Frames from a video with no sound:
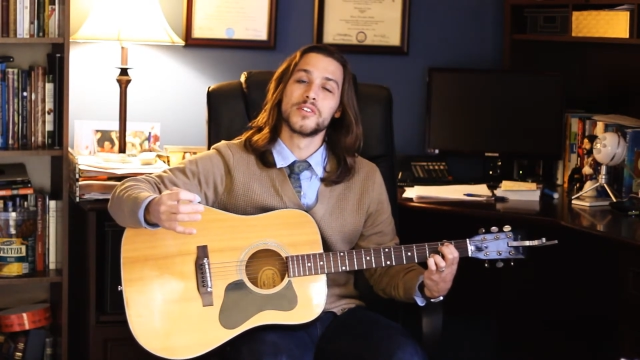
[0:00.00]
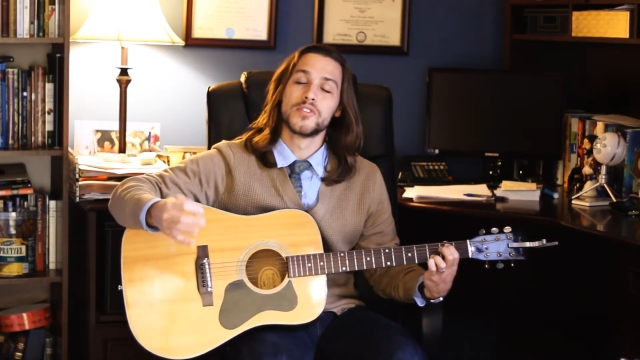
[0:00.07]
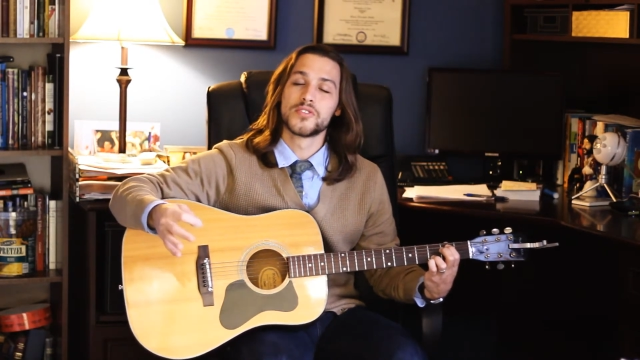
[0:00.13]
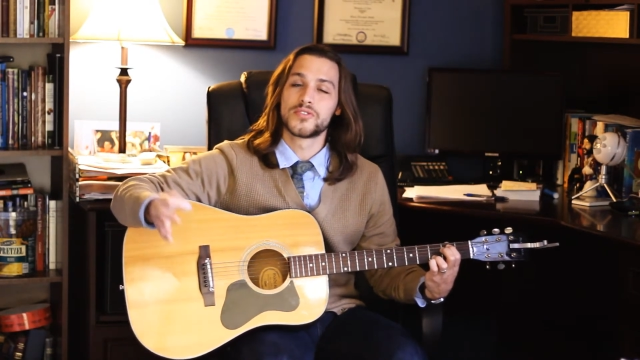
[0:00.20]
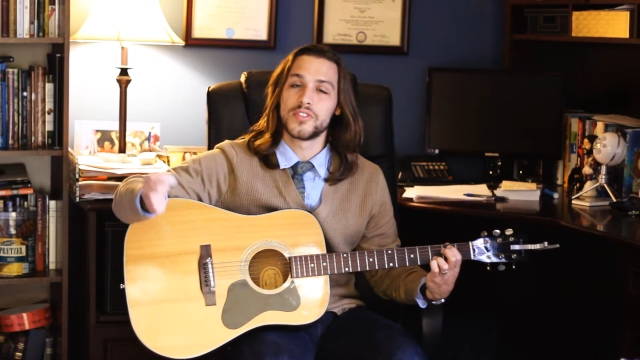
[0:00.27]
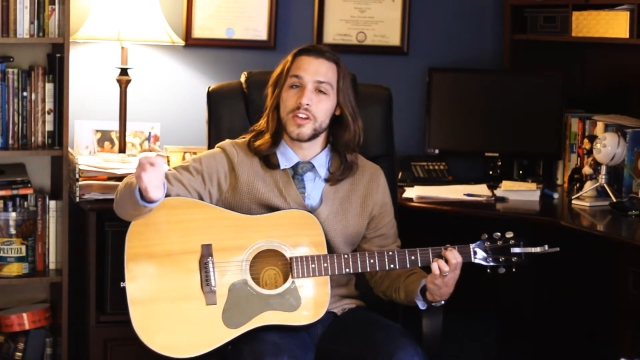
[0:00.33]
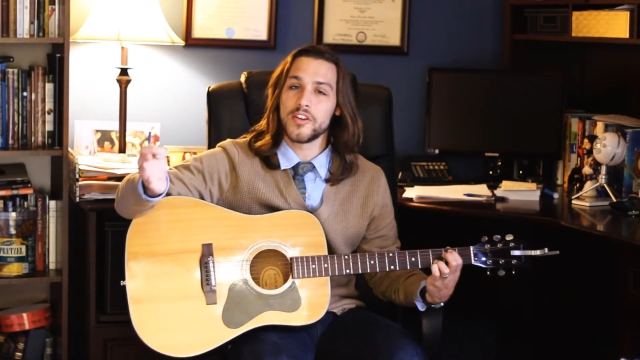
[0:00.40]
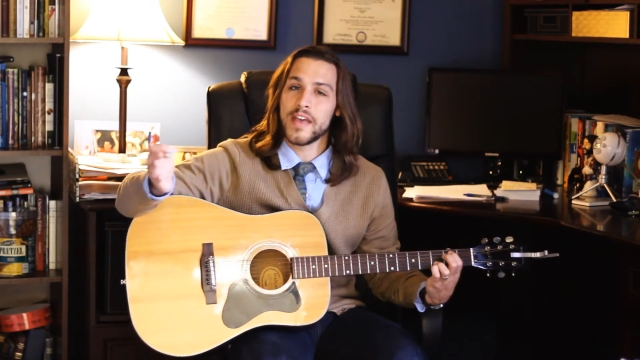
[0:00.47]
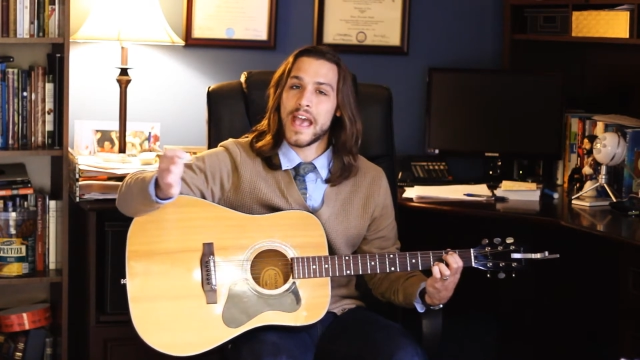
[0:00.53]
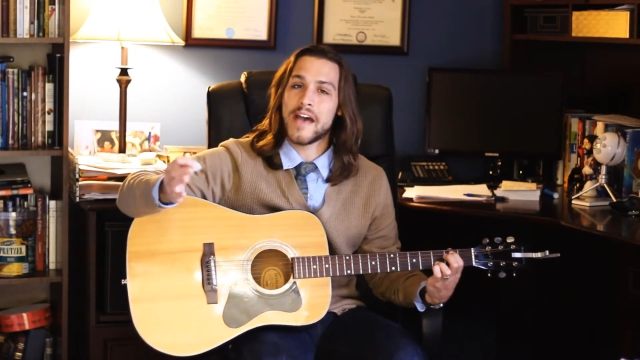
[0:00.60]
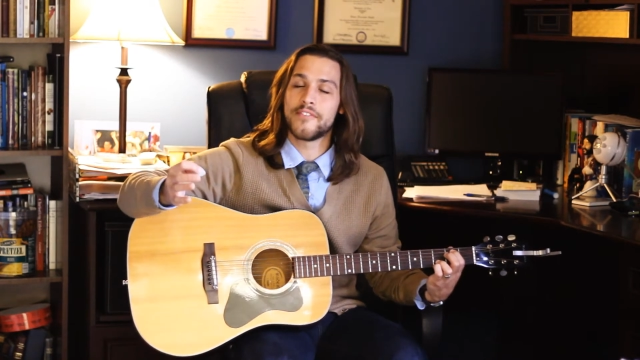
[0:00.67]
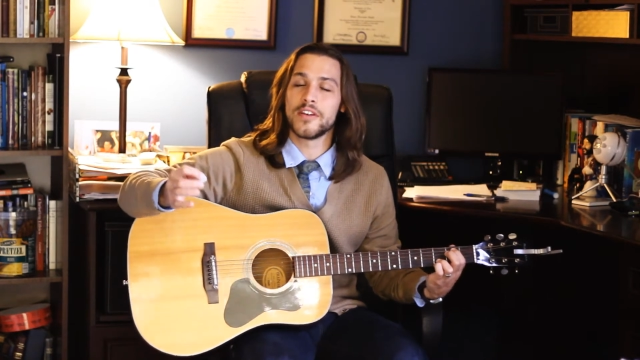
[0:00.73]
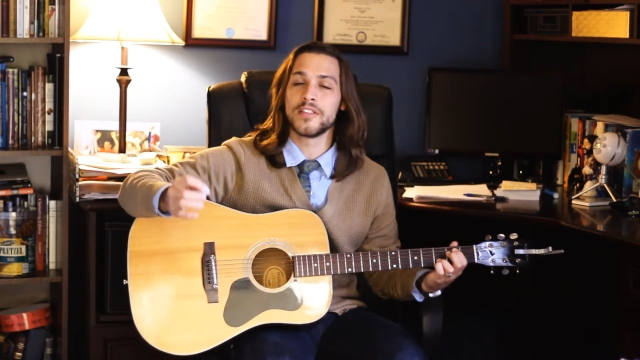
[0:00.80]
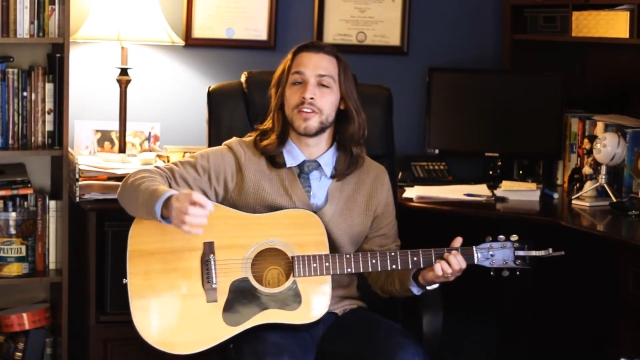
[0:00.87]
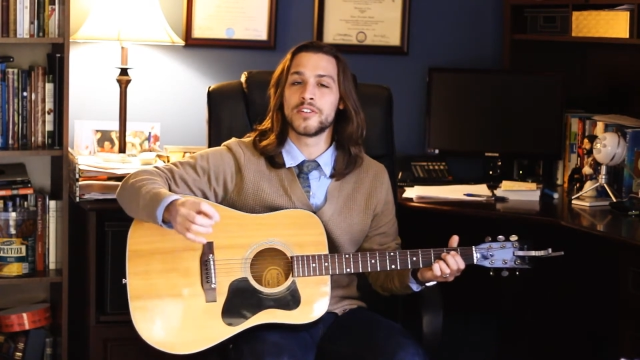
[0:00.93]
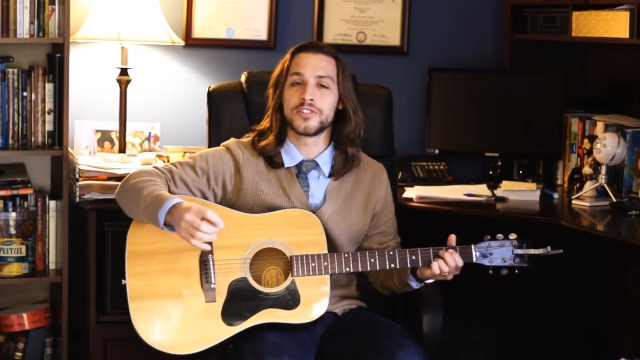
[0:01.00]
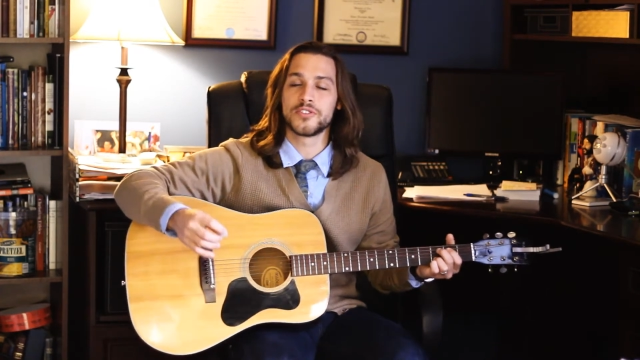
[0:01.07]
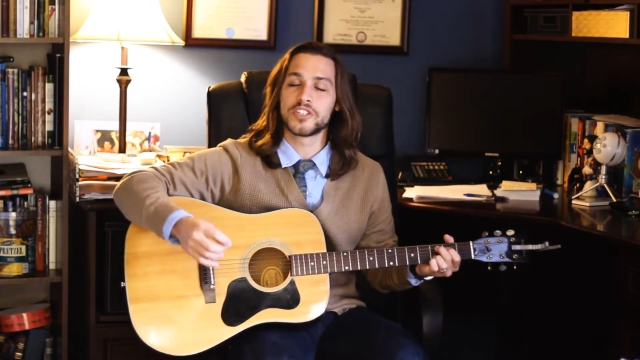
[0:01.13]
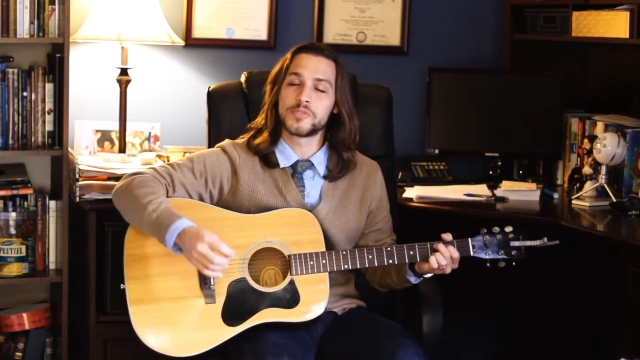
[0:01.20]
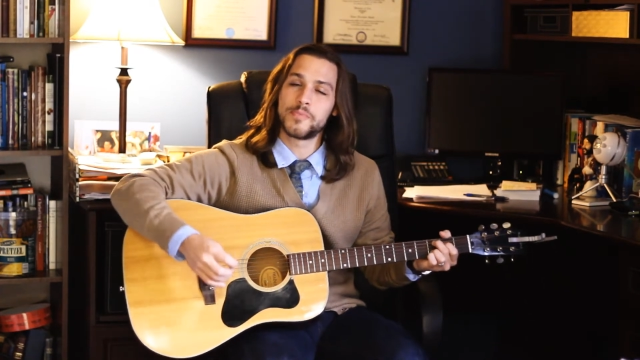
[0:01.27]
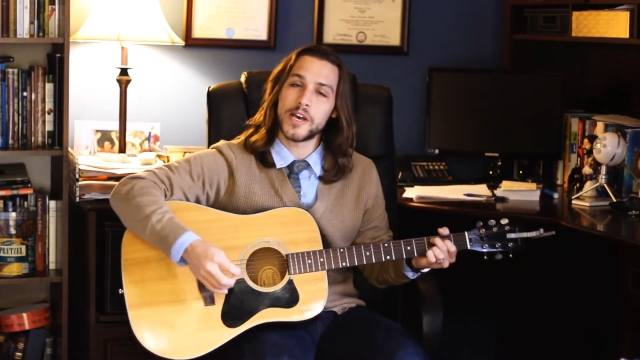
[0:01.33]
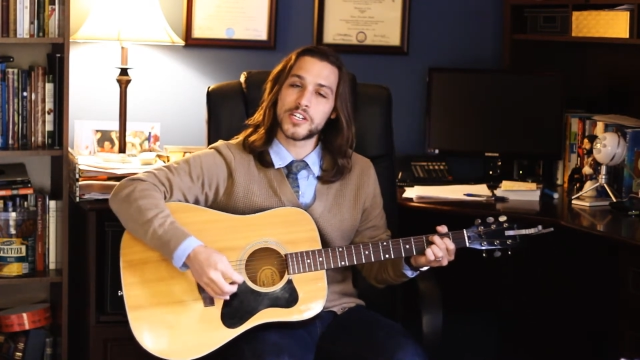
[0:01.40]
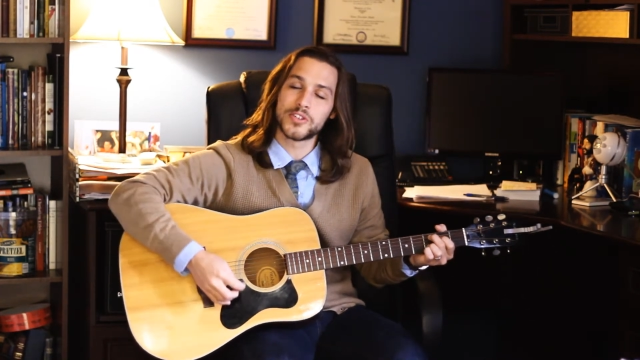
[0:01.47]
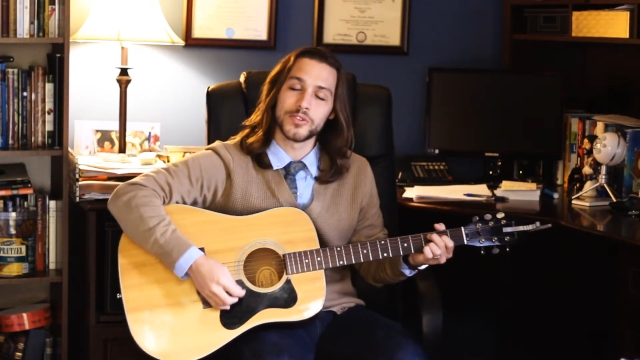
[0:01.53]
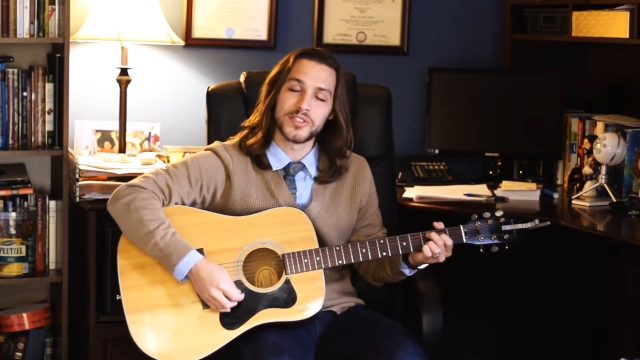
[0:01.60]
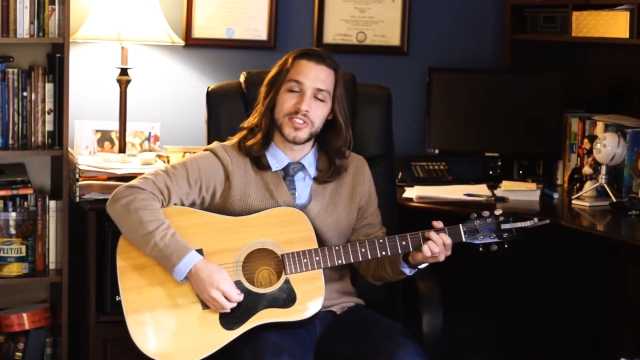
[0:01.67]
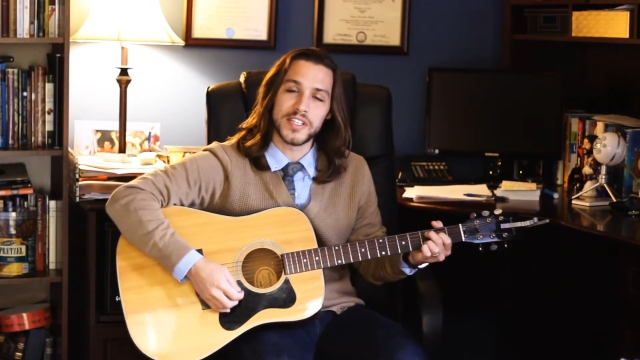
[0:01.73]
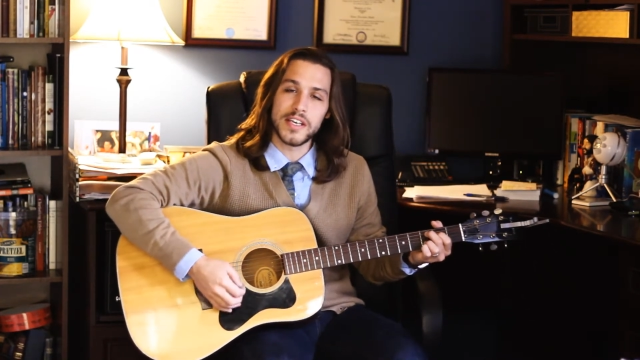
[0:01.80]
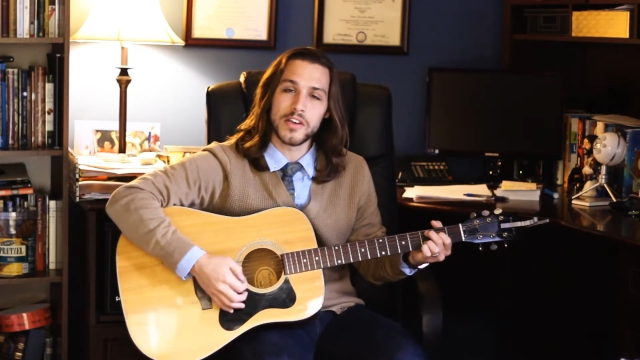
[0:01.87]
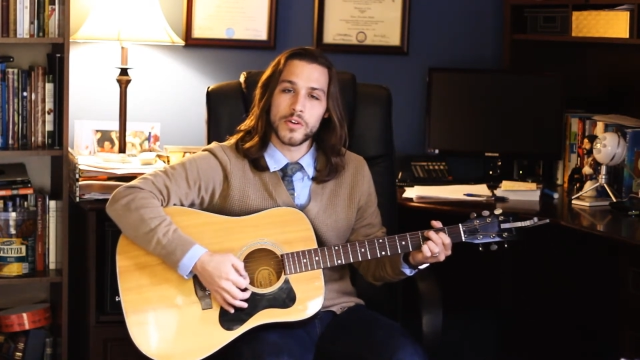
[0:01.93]
So there you have it. There's your special
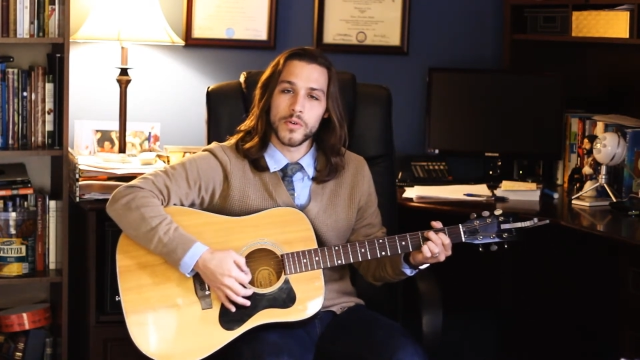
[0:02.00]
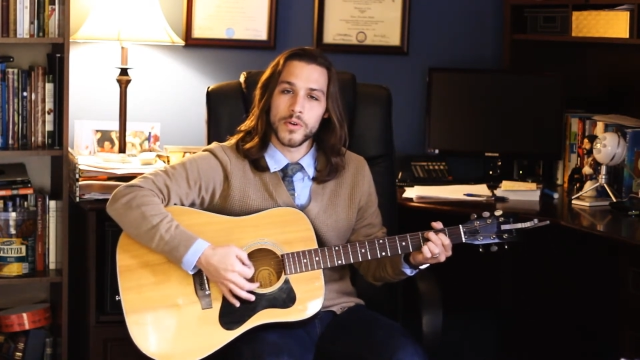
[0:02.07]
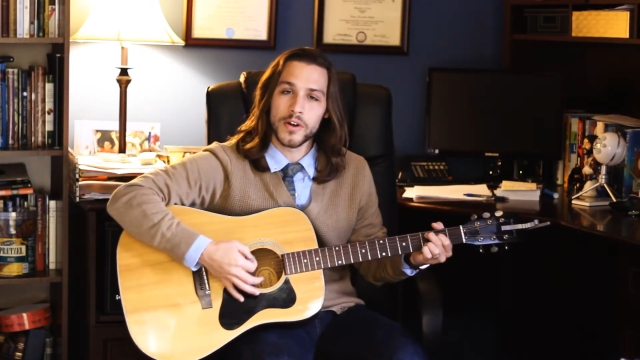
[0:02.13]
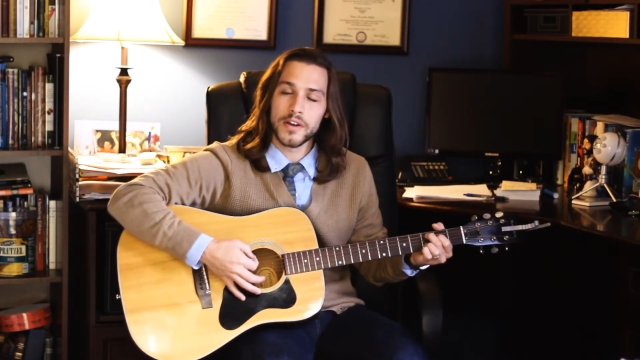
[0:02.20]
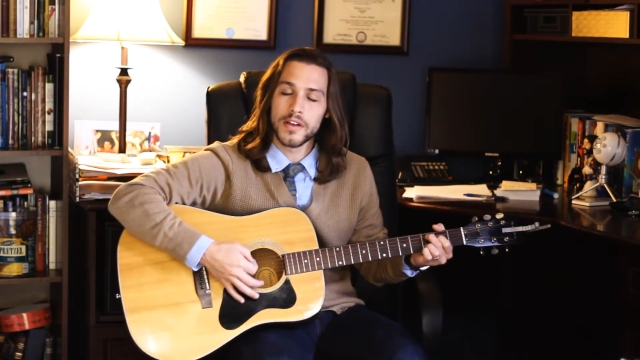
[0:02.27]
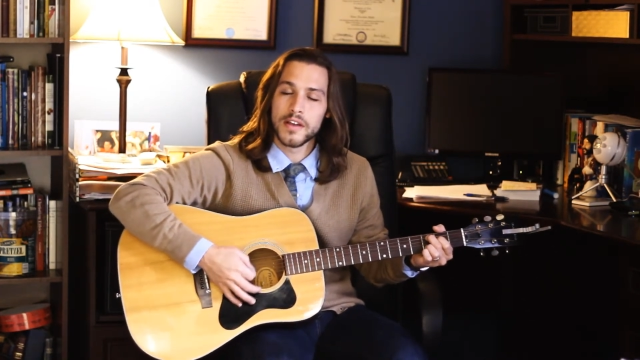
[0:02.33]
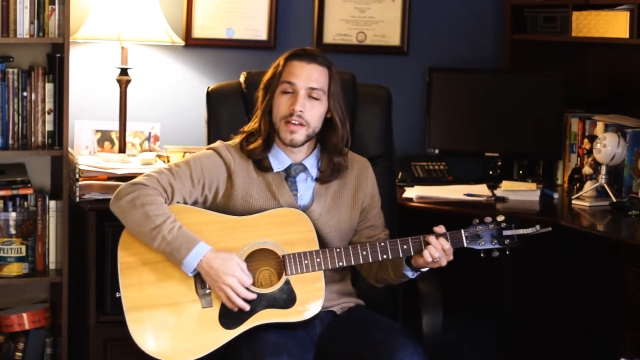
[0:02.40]
C chord